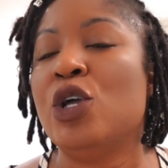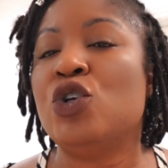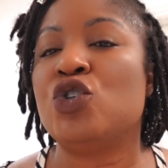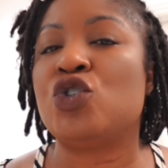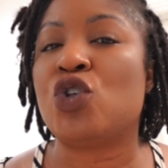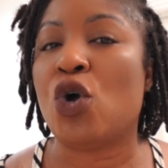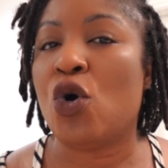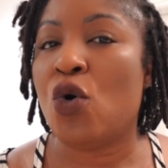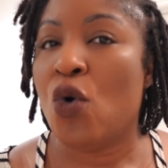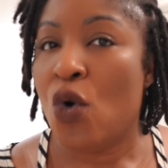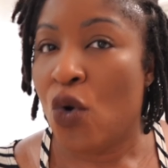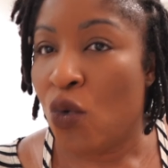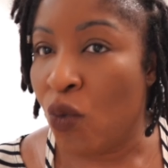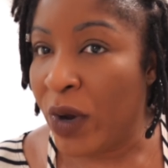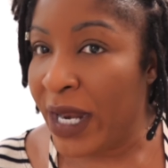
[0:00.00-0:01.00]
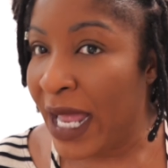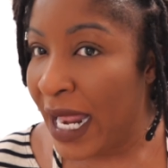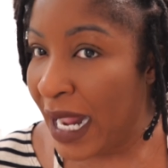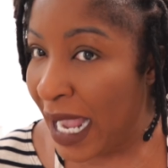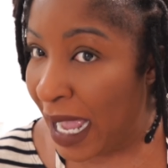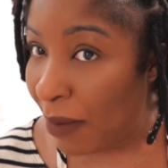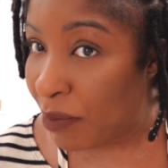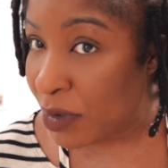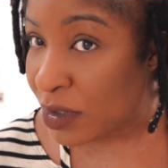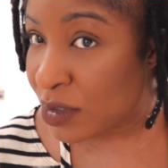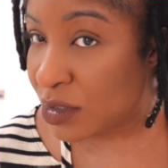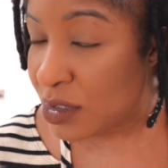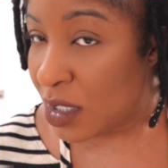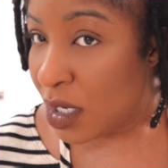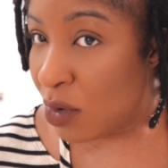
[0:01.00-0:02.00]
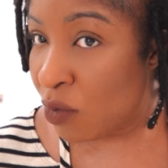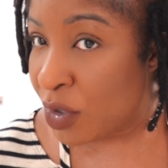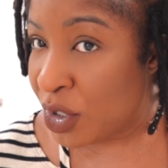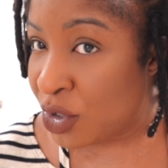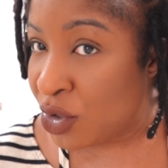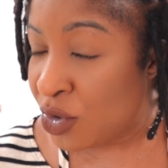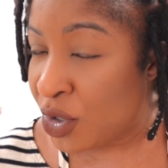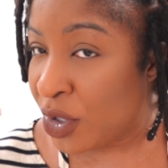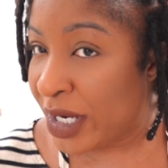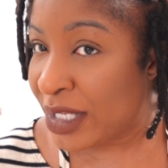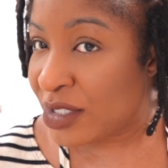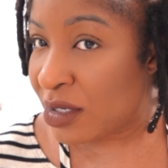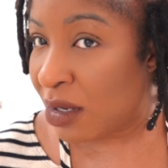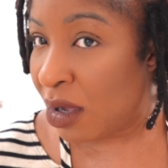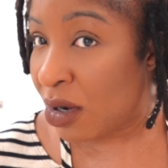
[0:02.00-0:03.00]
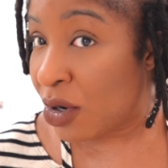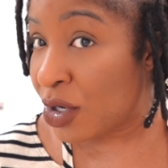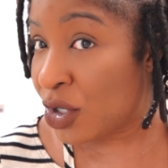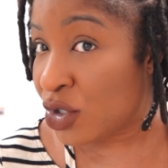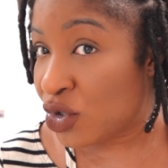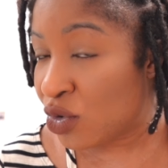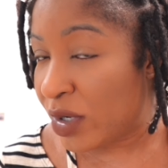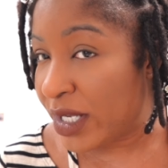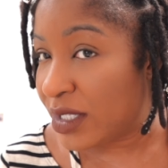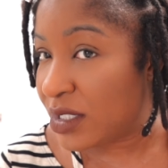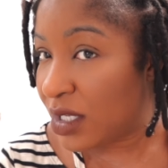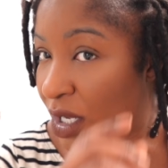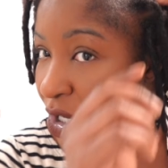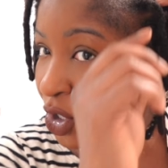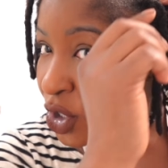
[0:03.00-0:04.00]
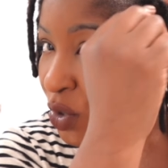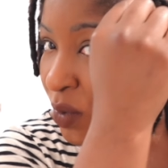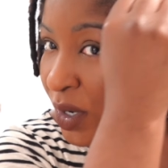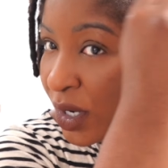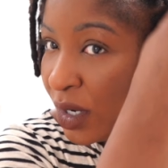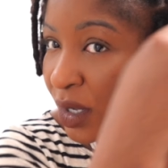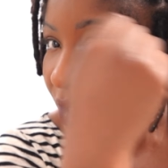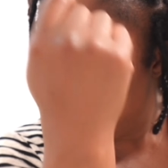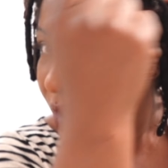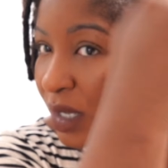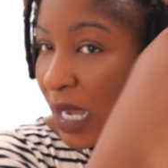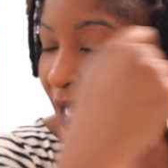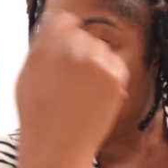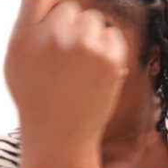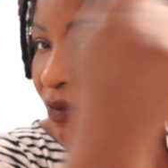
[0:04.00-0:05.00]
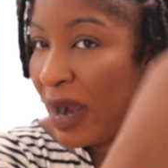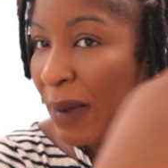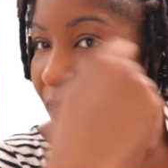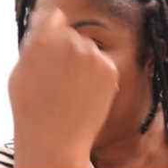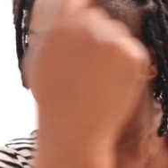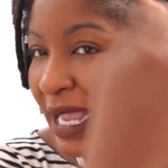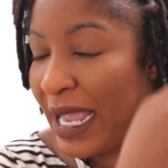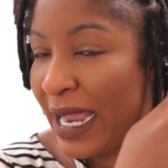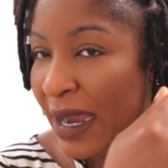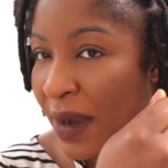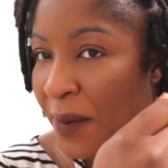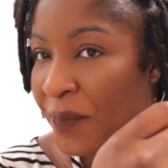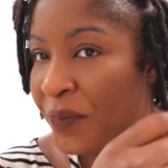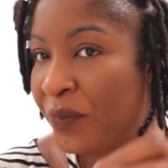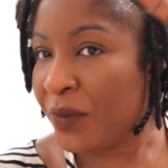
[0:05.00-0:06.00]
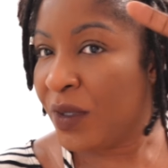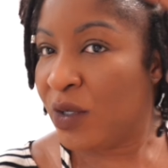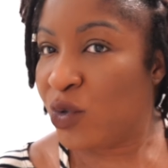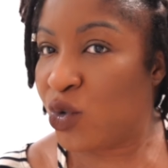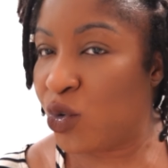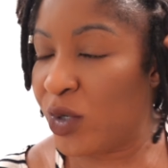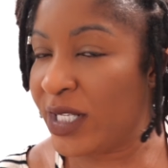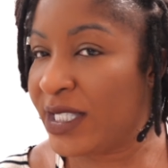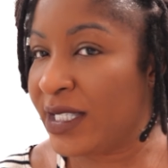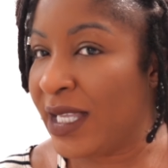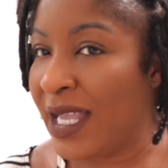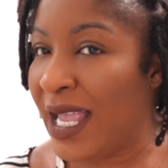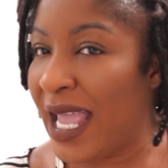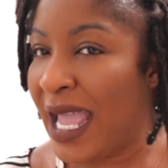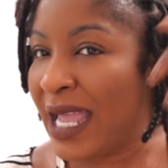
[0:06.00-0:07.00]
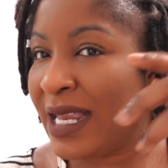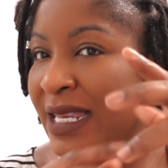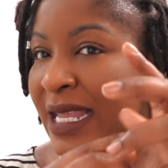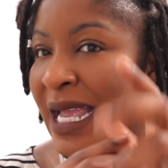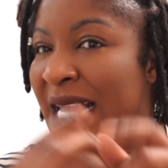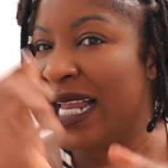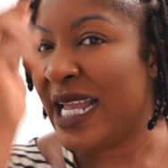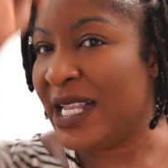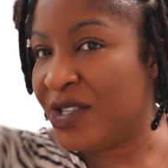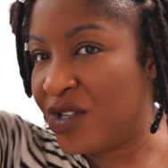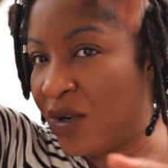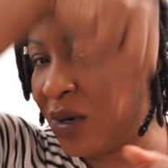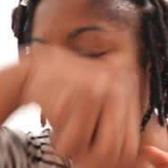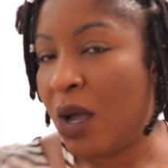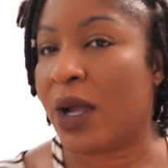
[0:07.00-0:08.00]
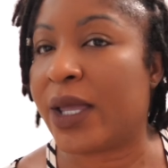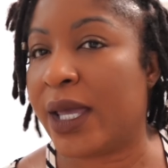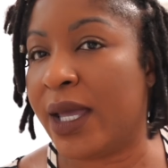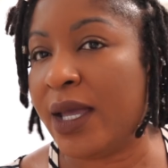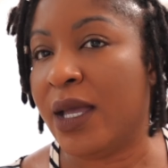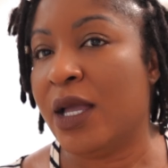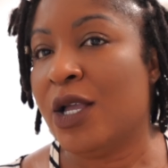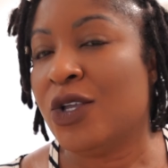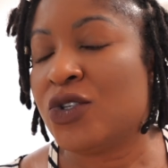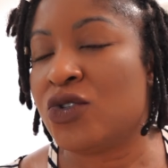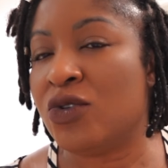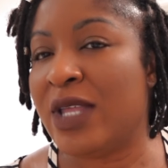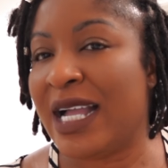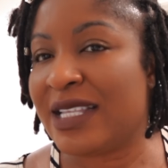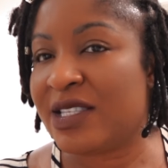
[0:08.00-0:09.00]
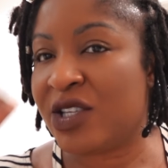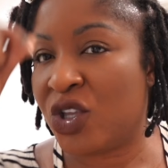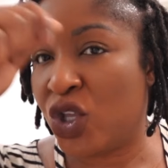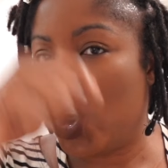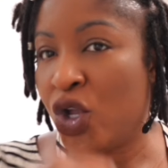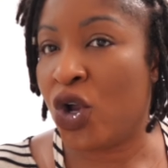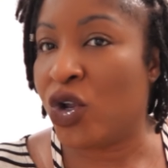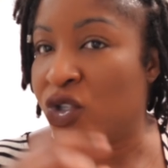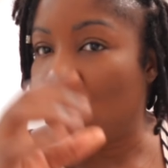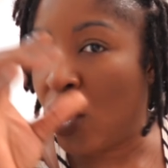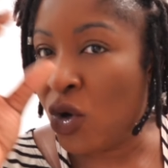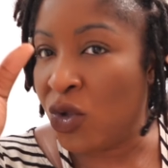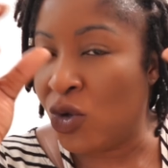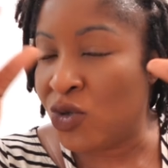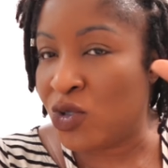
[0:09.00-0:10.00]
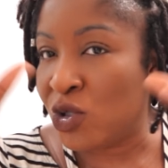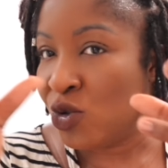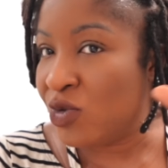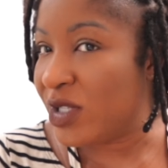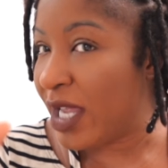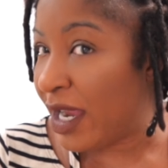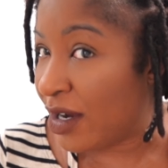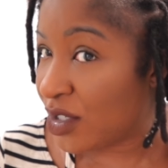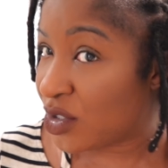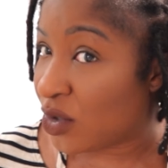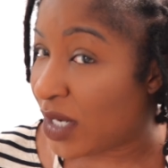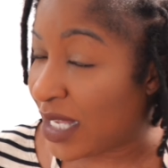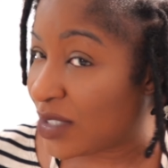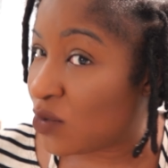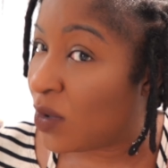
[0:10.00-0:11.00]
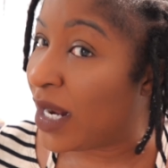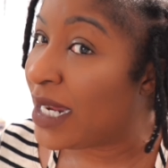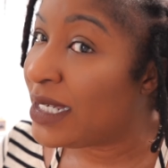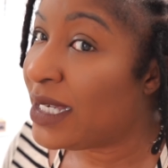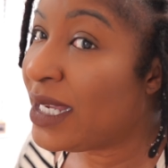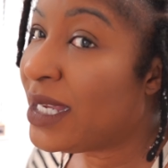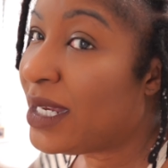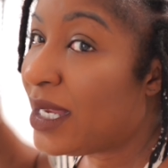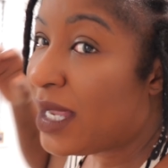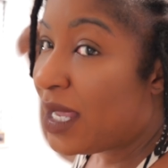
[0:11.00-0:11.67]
So when that happens, when you're doing your interlock or your twist, you want to kind of wrap the hair, twist it, and then interlock it. So that secures all those loose hairs. So that's what I did.